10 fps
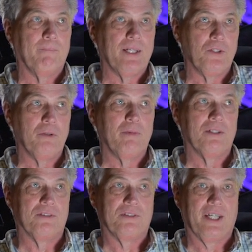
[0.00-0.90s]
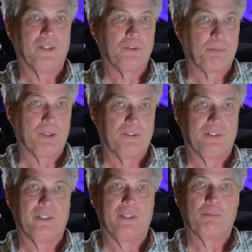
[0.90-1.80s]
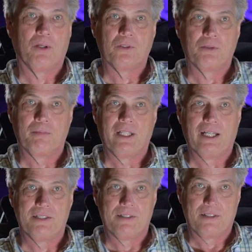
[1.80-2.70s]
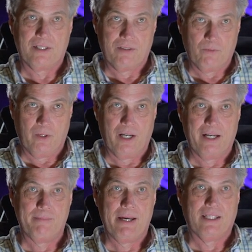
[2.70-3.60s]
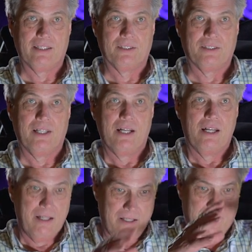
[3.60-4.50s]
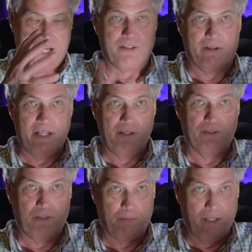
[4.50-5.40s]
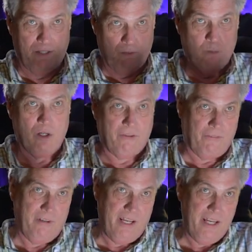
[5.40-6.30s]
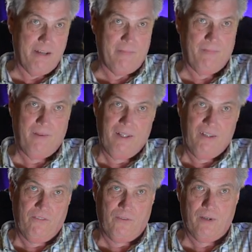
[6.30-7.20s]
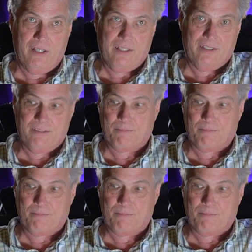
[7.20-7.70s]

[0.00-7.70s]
He knew me as a salesperson. He approached me as, would I make this tetrahedron speaker work for him for